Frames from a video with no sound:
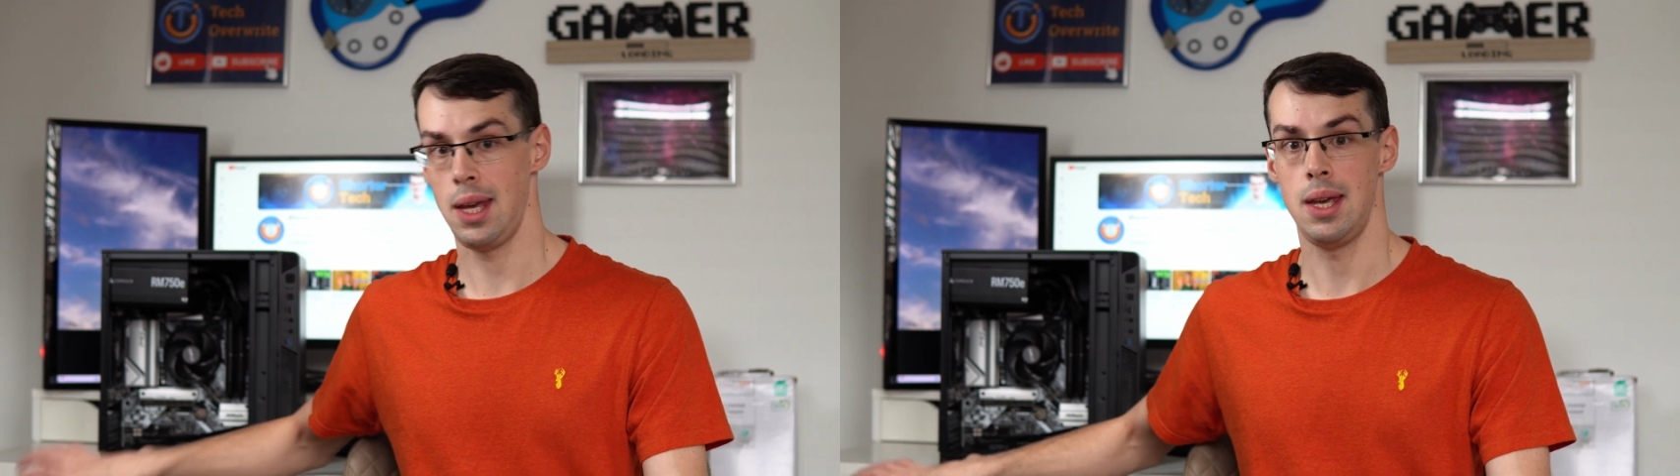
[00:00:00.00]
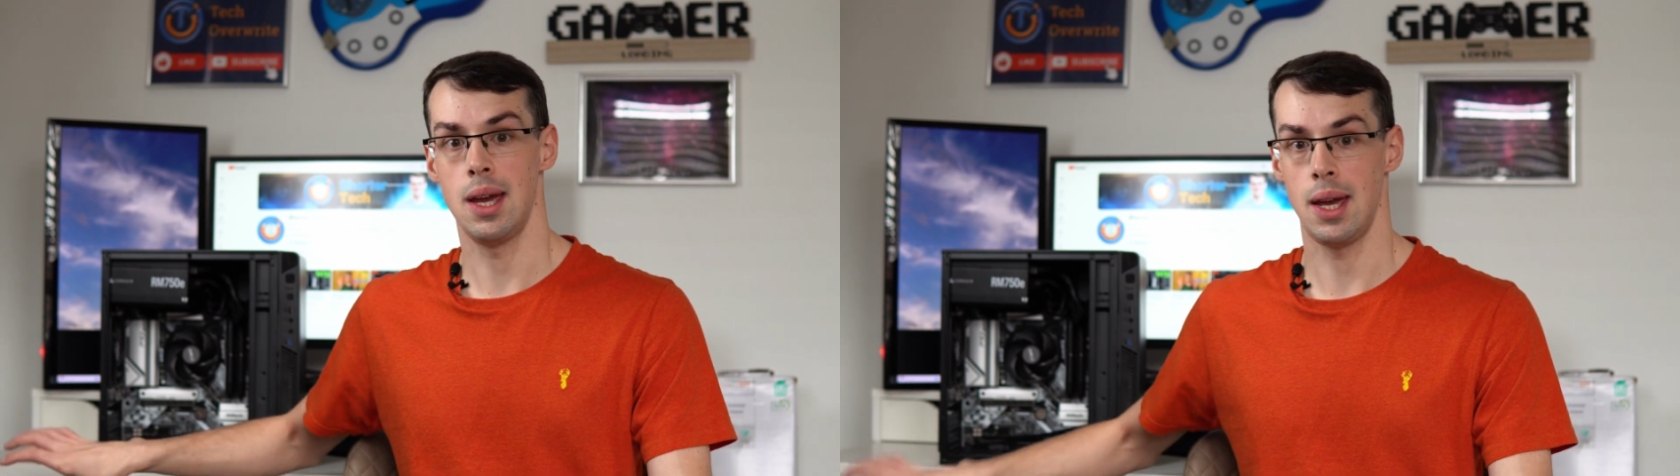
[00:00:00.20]

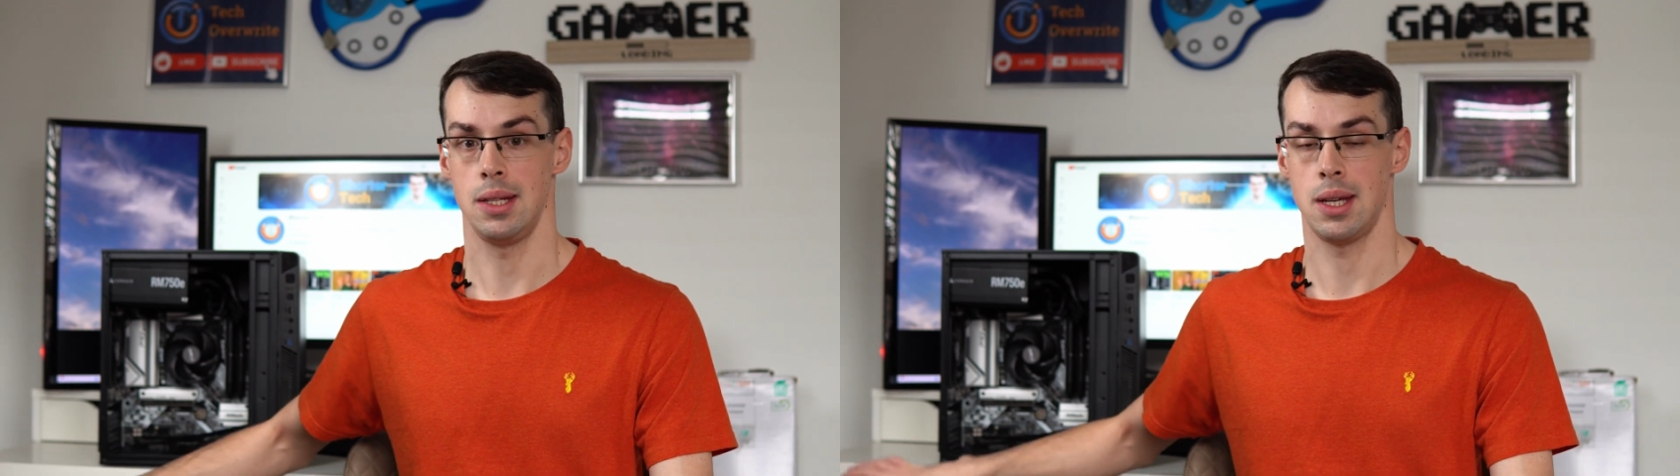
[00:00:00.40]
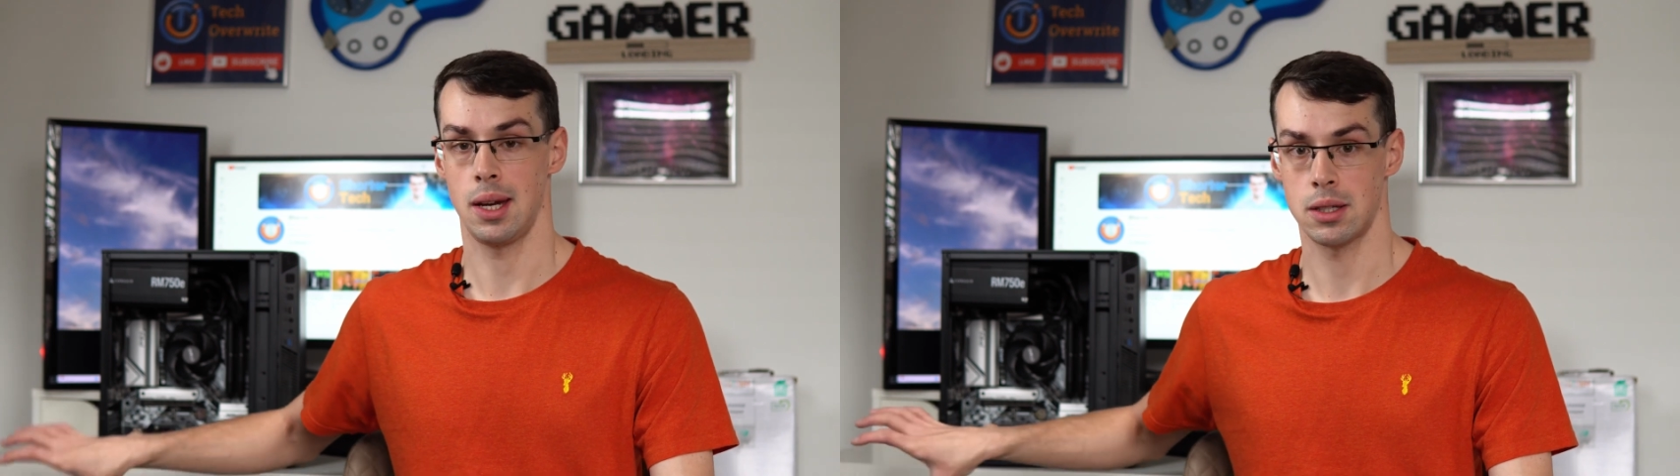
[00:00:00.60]

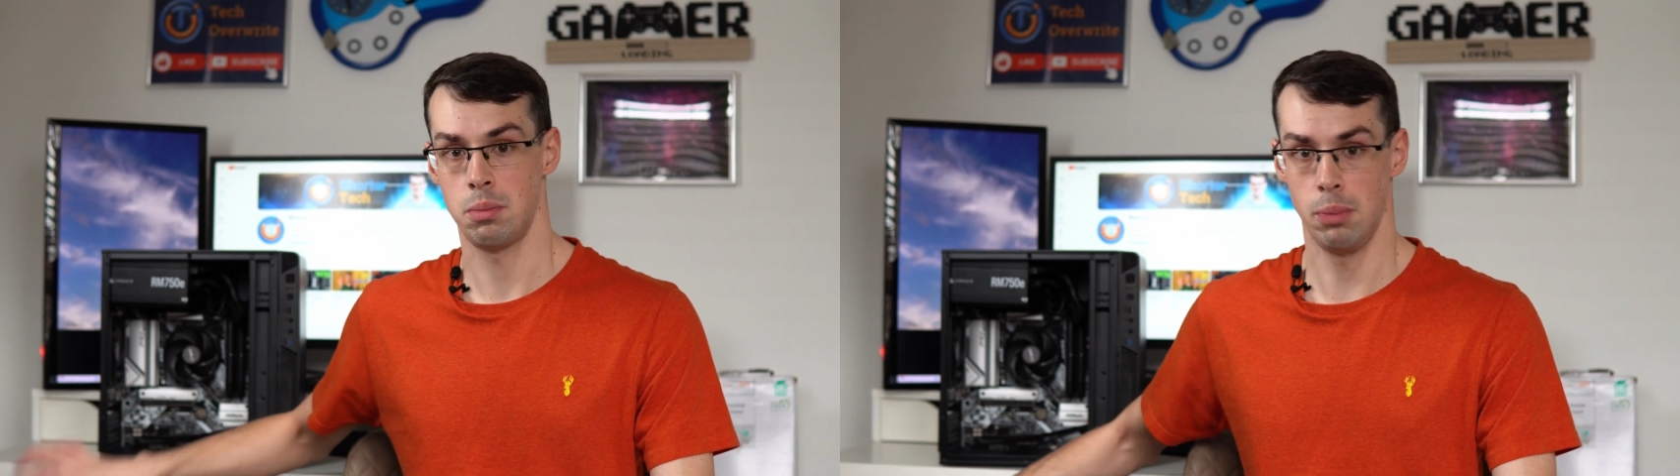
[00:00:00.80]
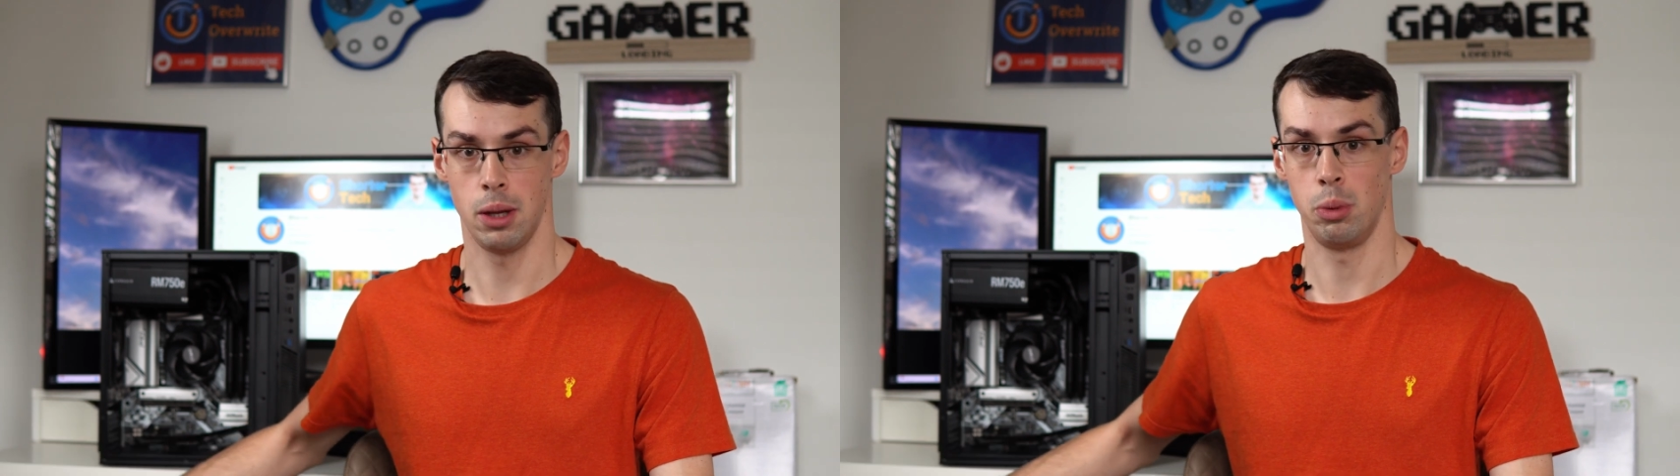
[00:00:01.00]
eATX
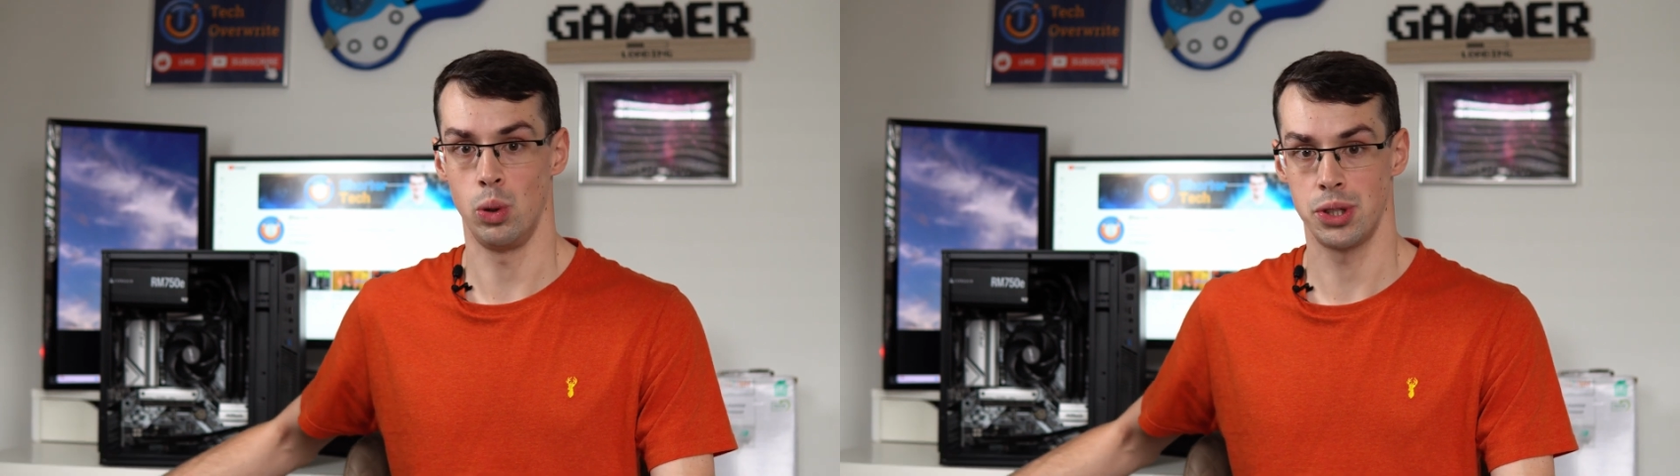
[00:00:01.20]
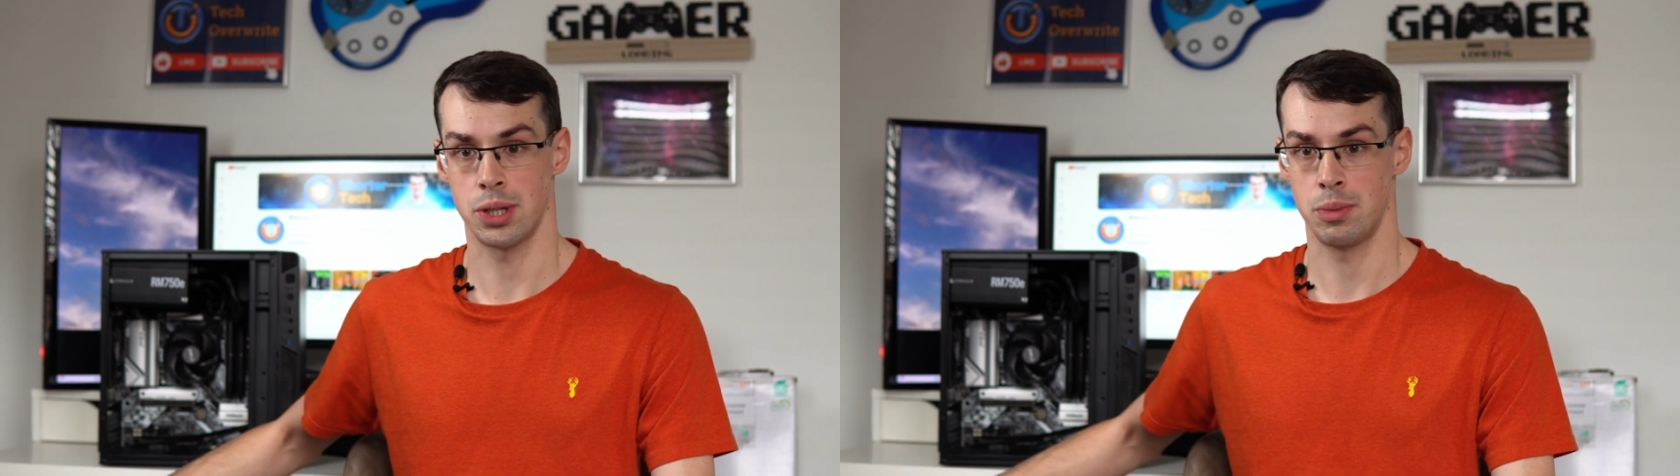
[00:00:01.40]

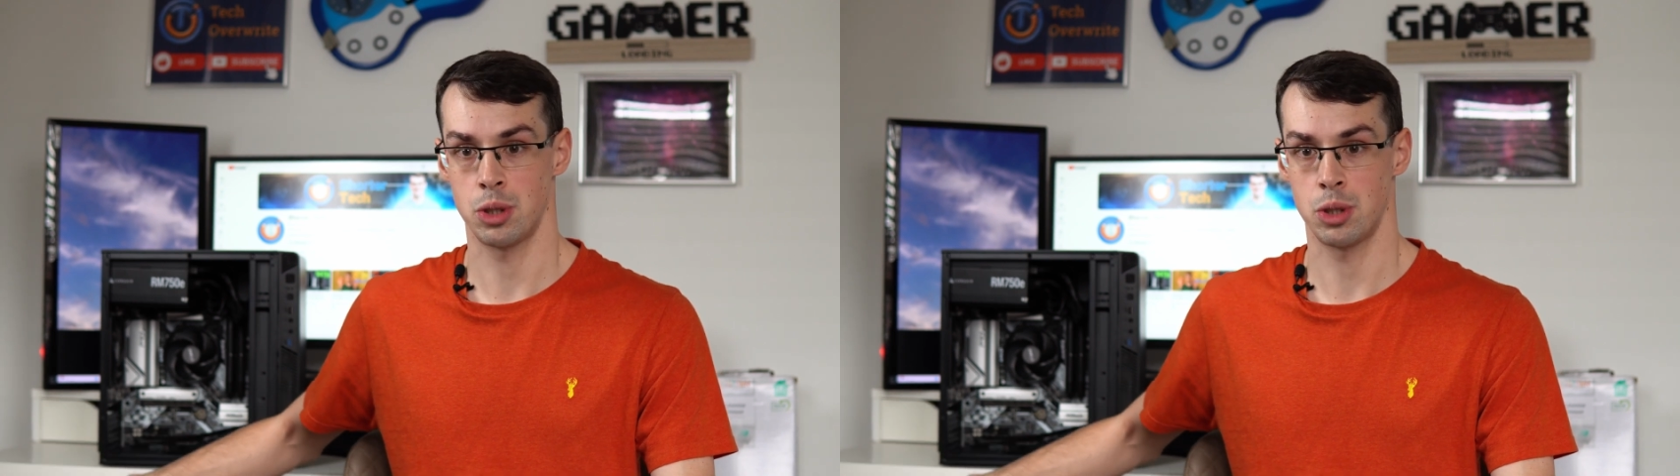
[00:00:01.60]
motherboards.